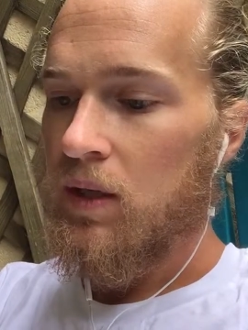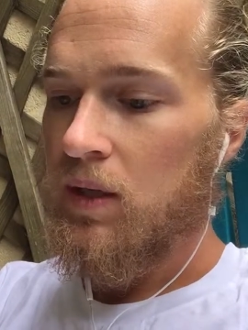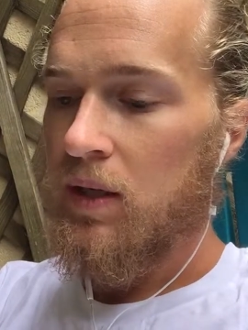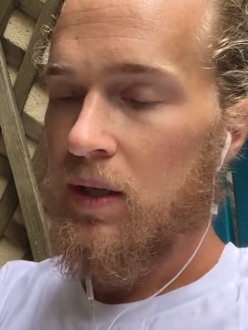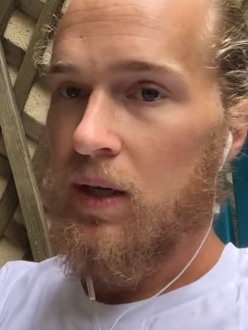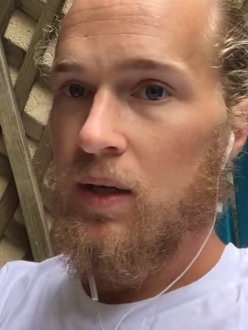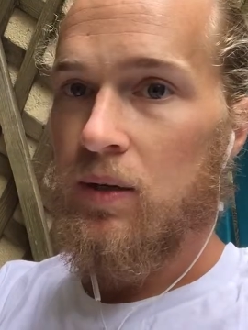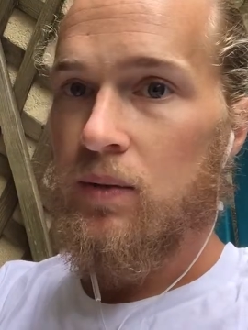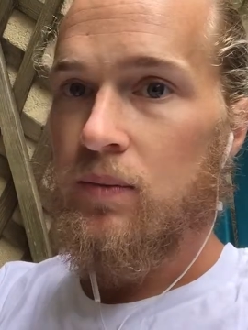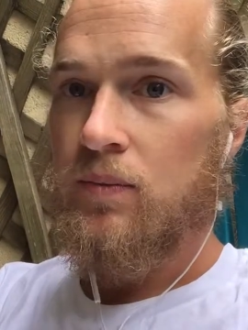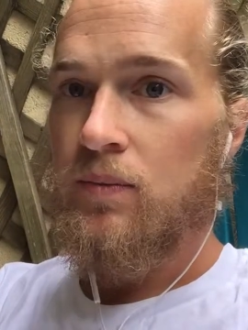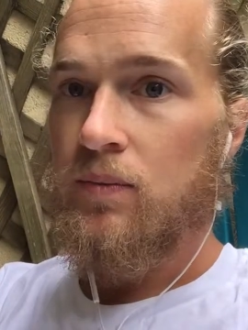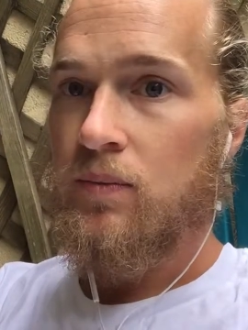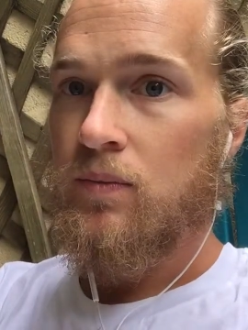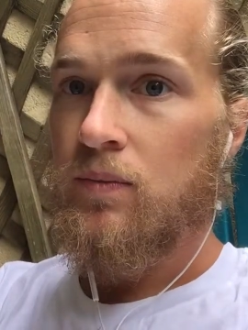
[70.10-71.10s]
you know,
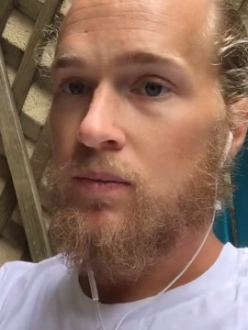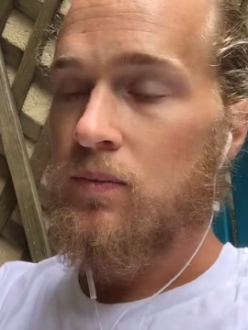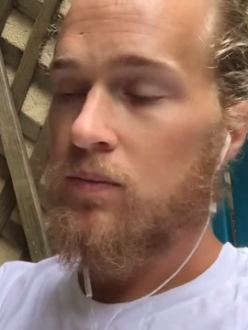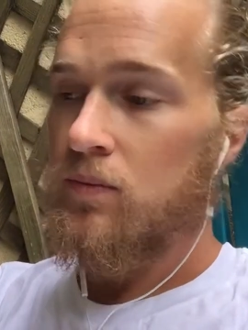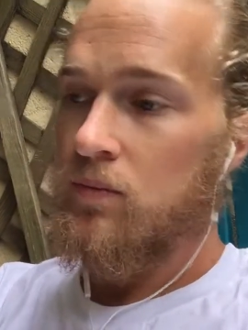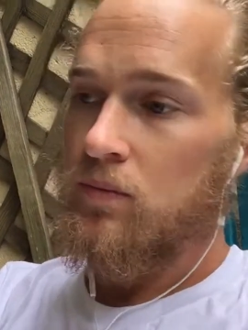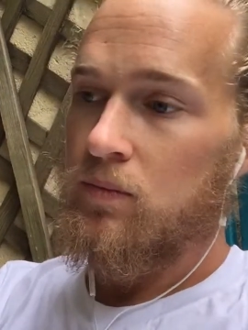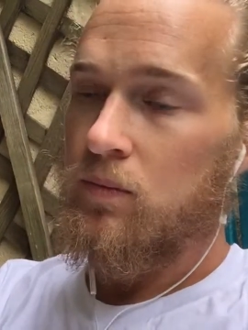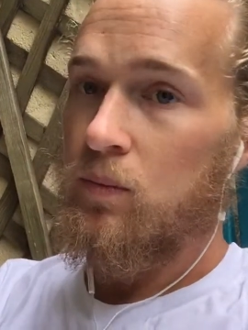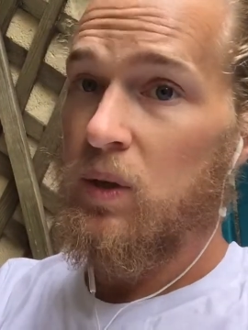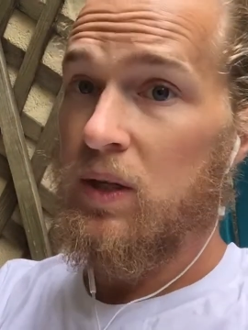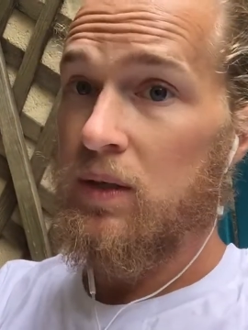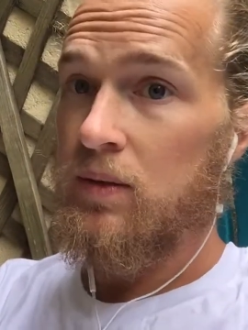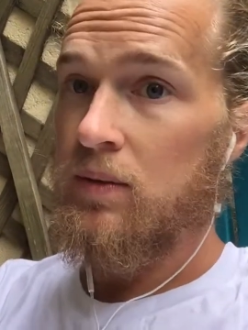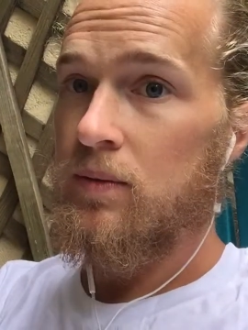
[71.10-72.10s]

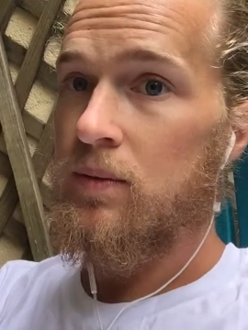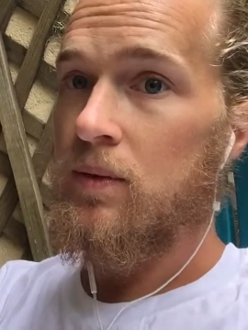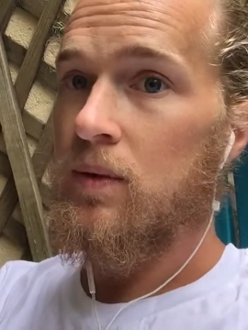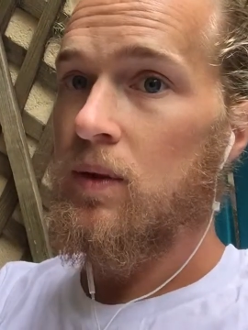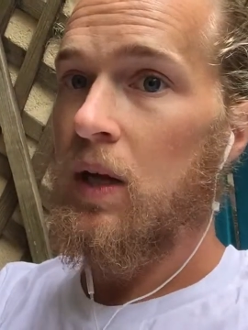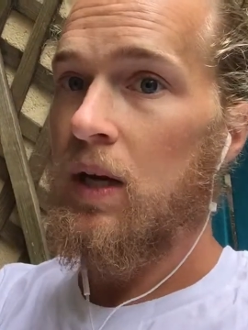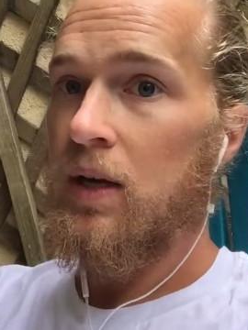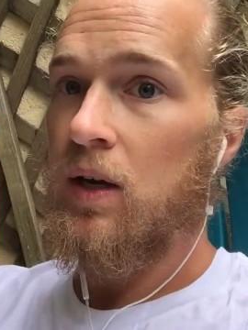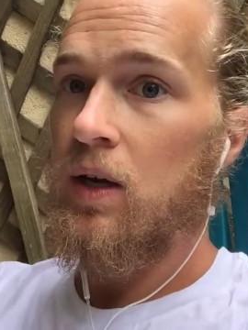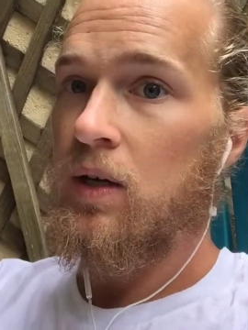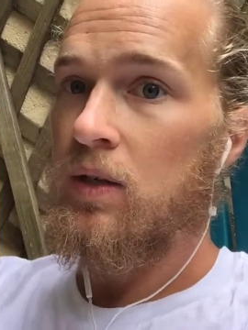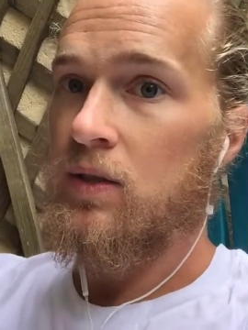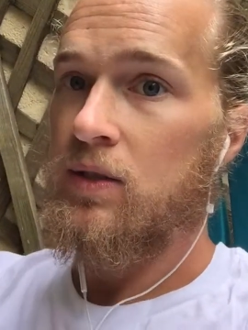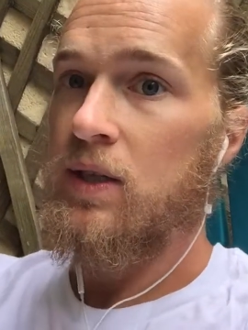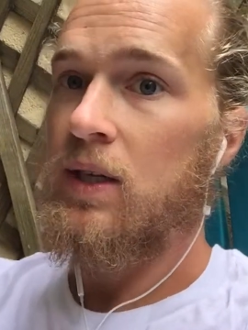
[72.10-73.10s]
what
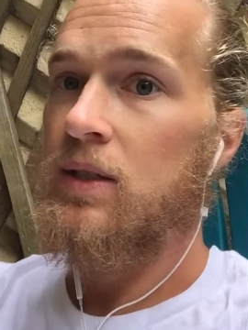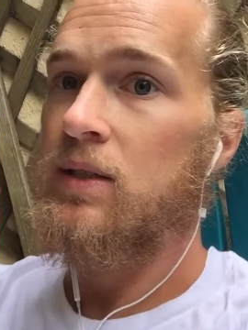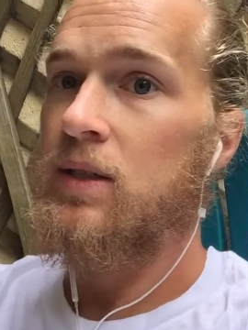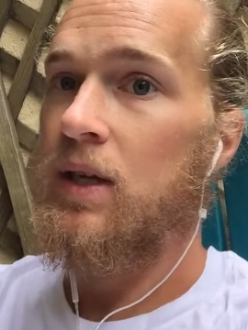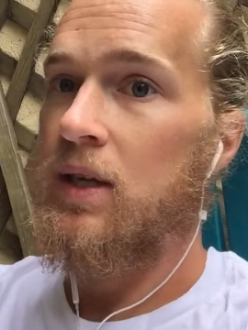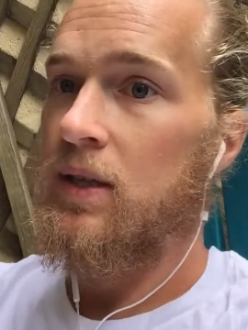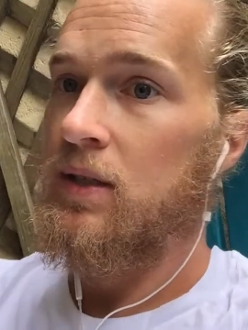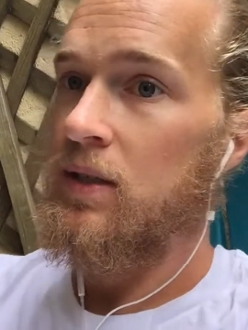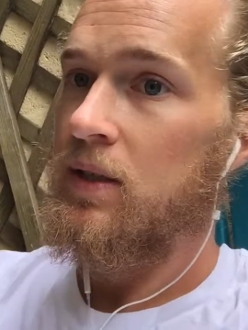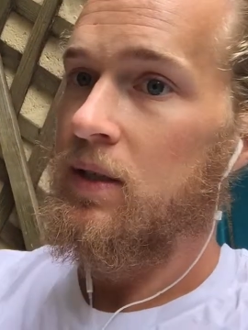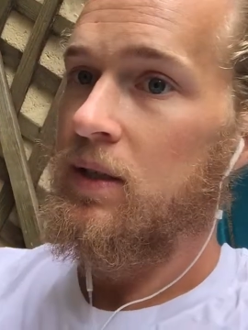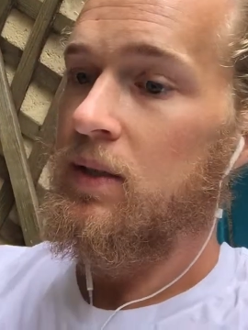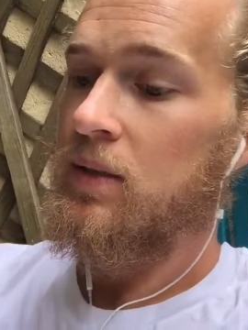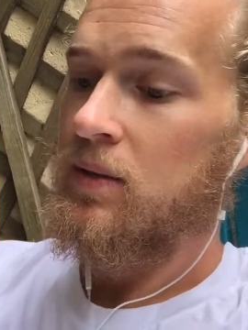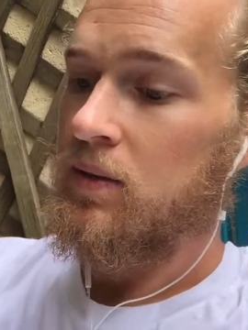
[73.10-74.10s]
Lockhart says and
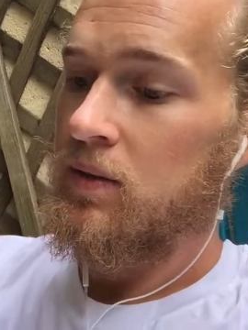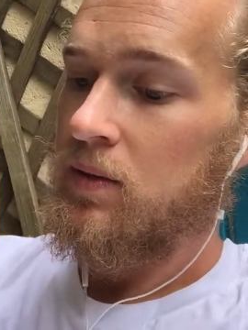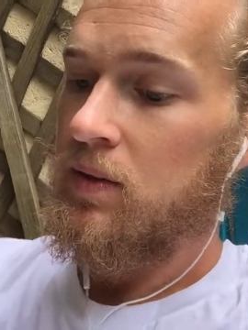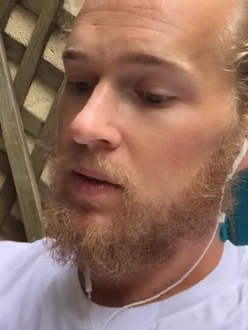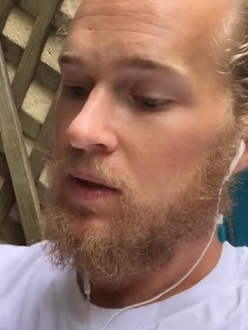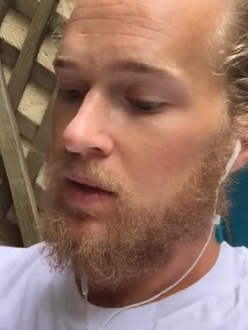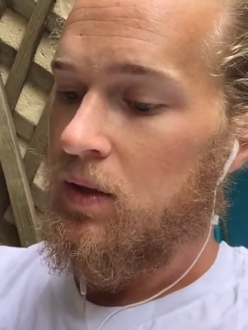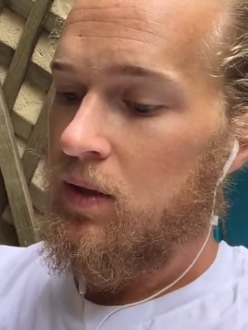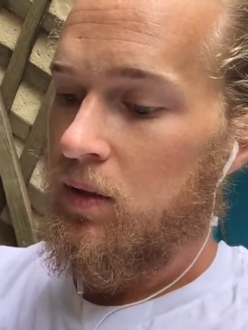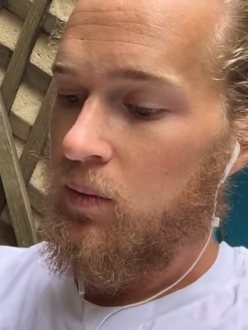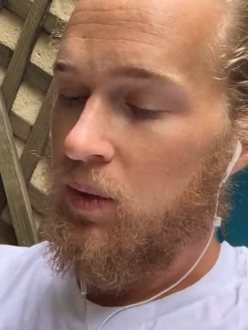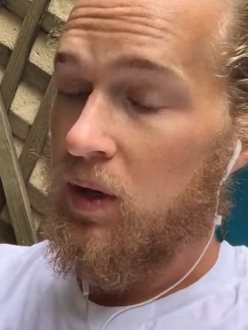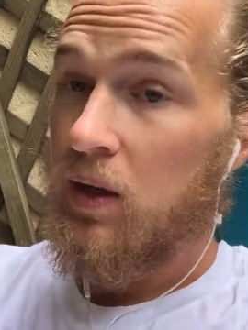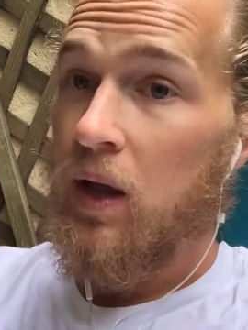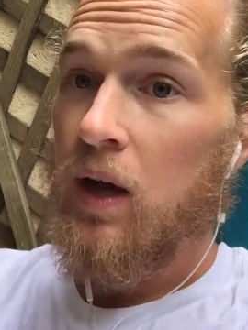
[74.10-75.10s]

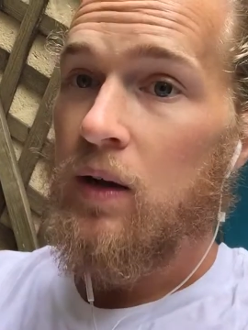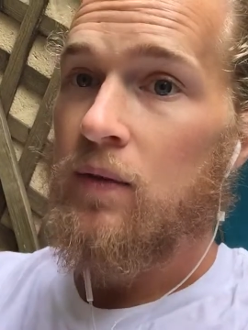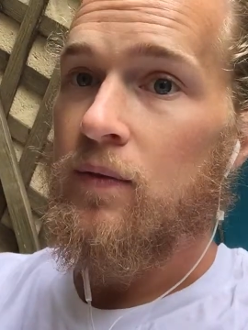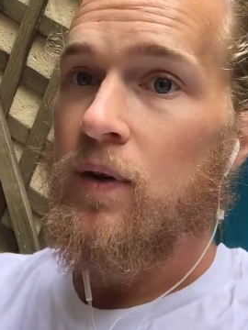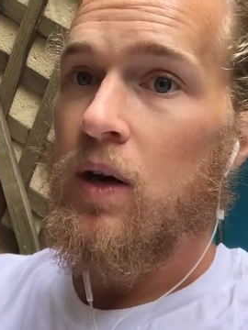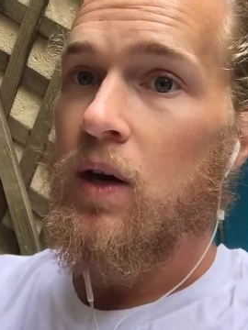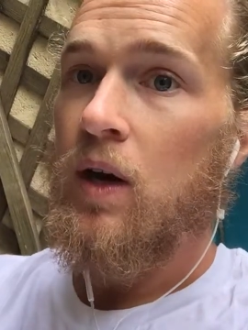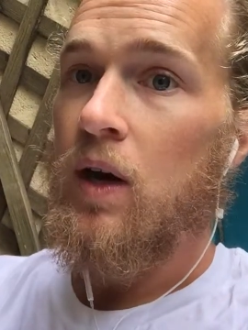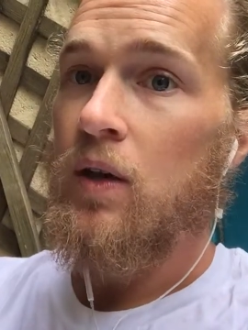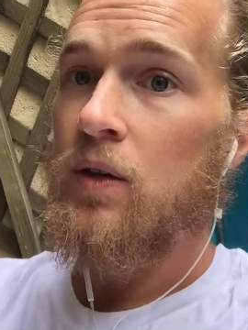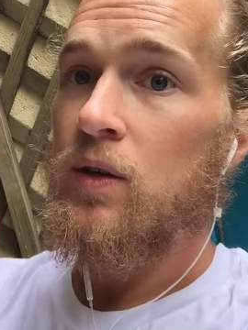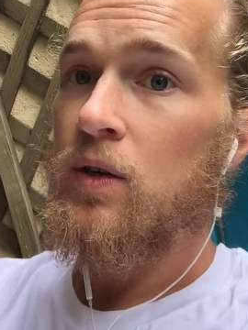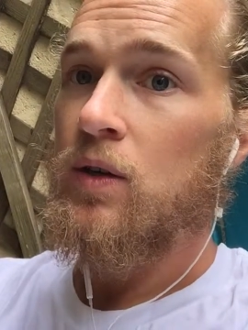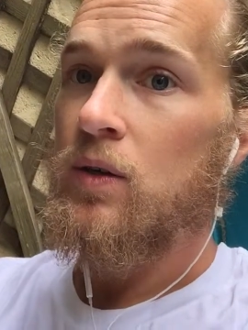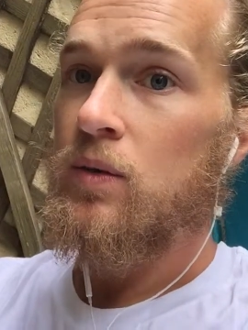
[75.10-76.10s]
what a lot of
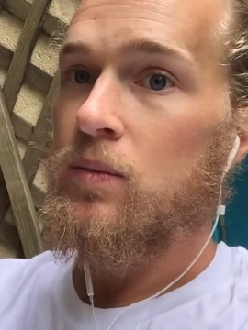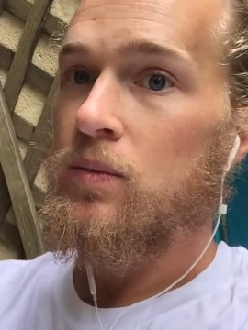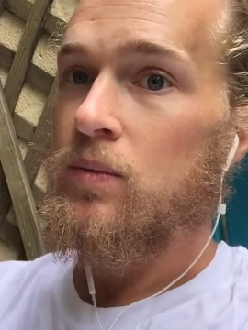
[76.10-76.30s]
other